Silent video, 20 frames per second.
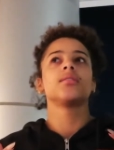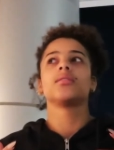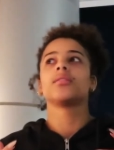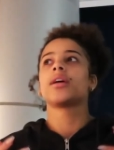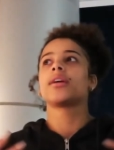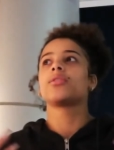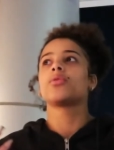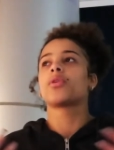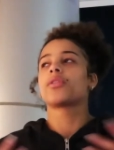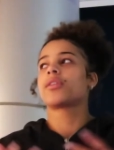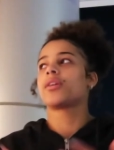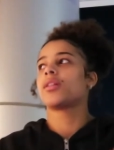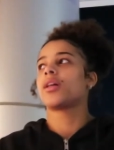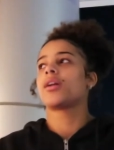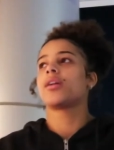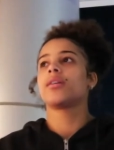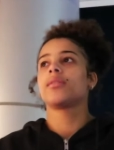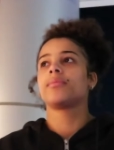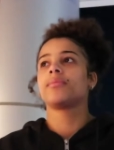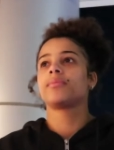like North
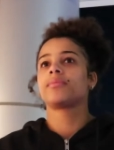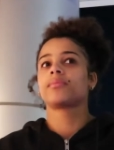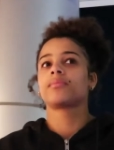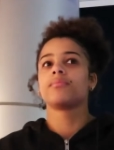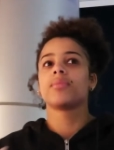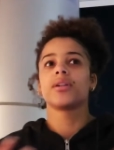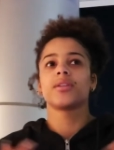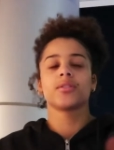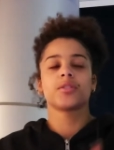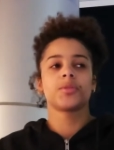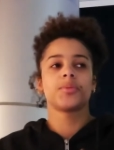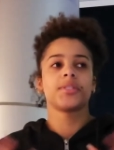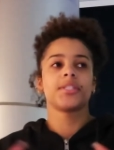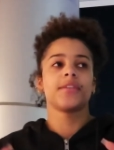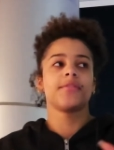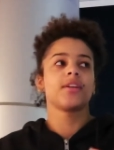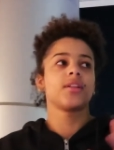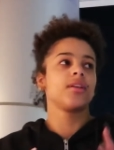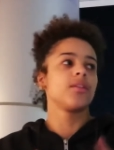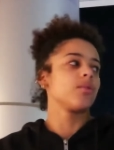Carolina, but
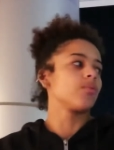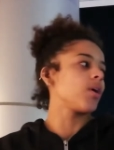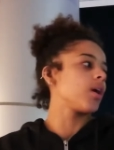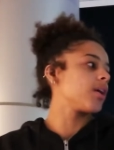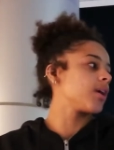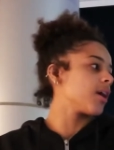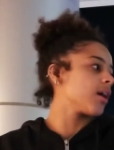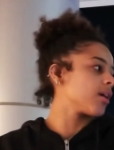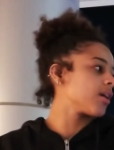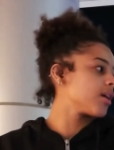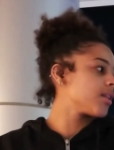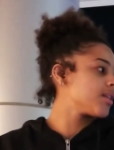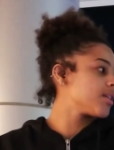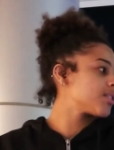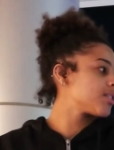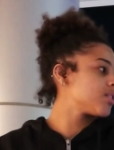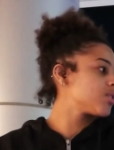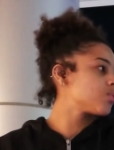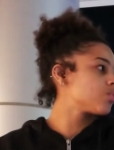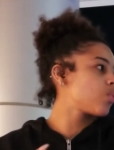specifically the Raleigh area.
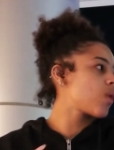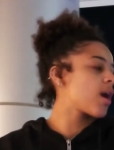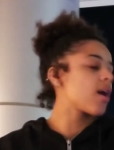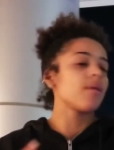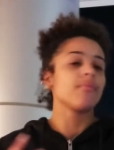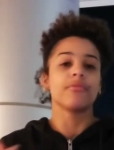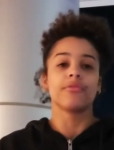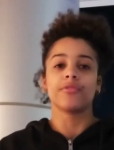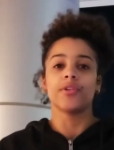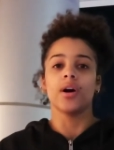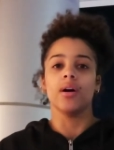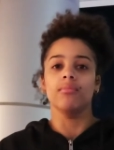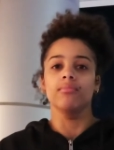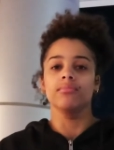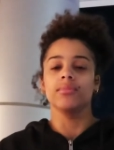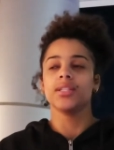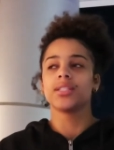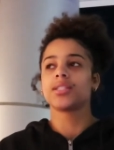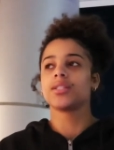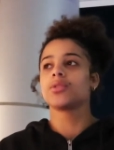This is where I'm
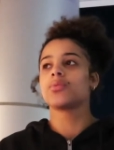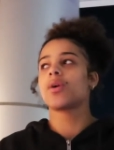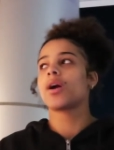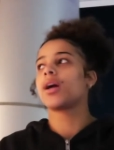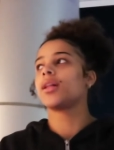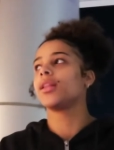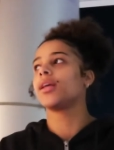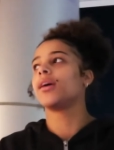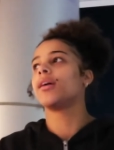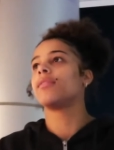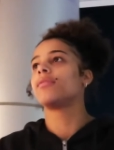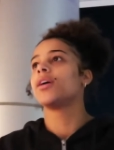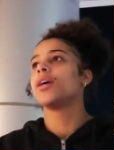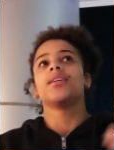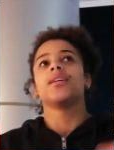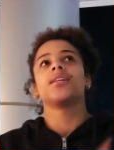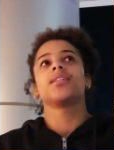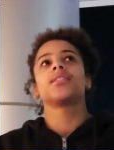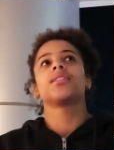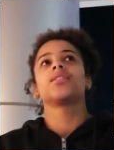from. This is where I live.
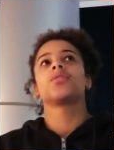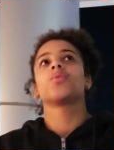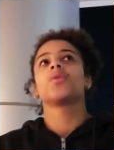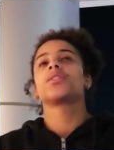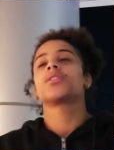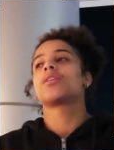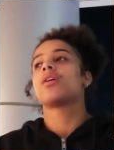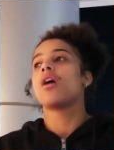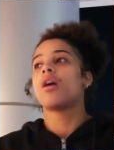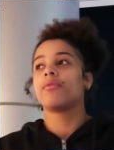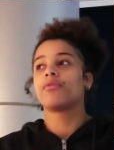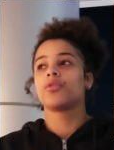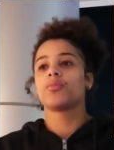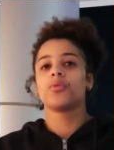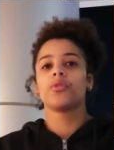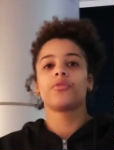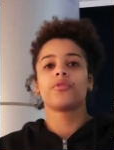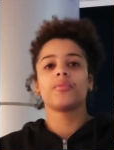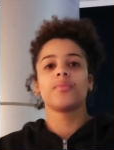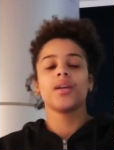This is what's
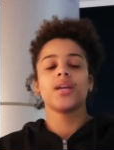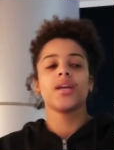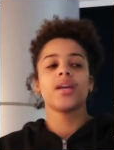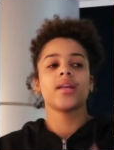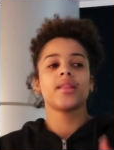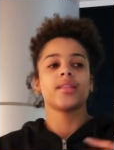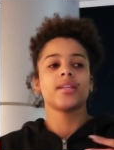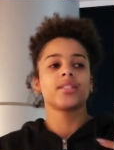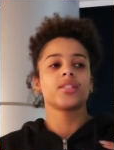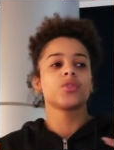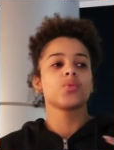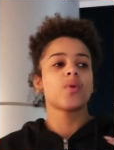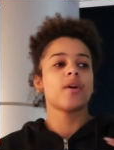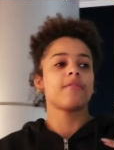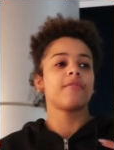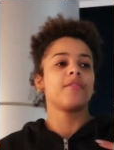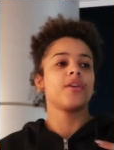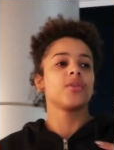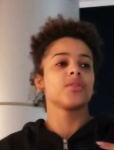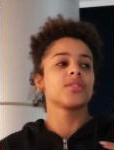comfortable for me. This is
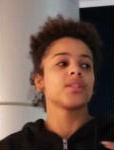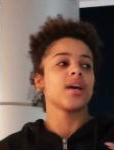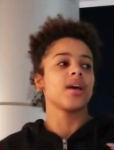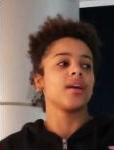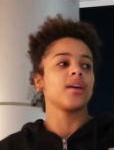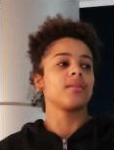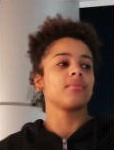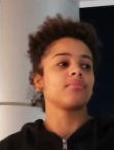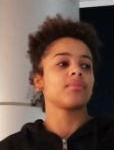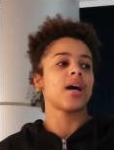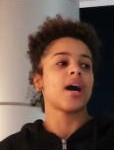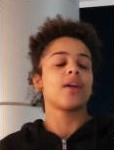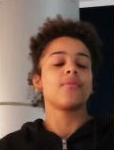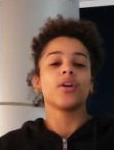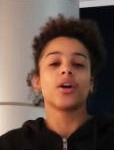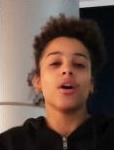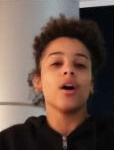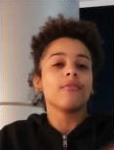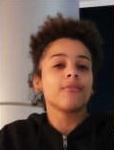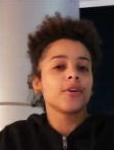what feels like kind of
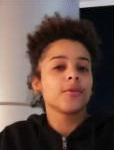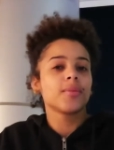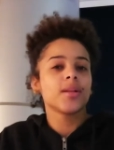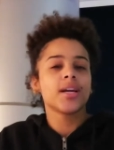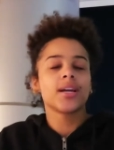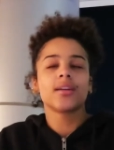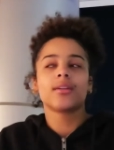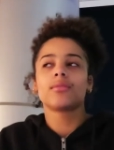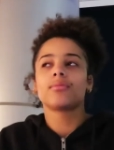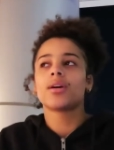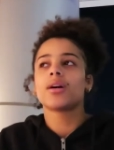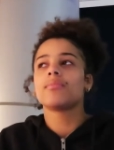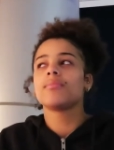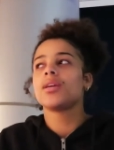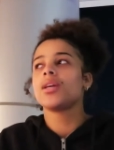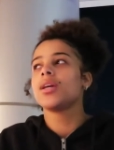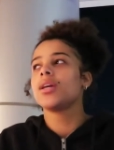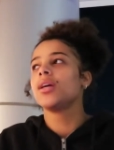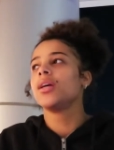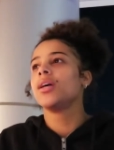a comfort blanket around
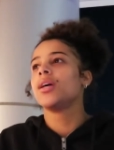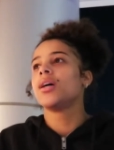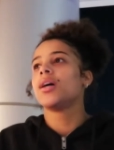me.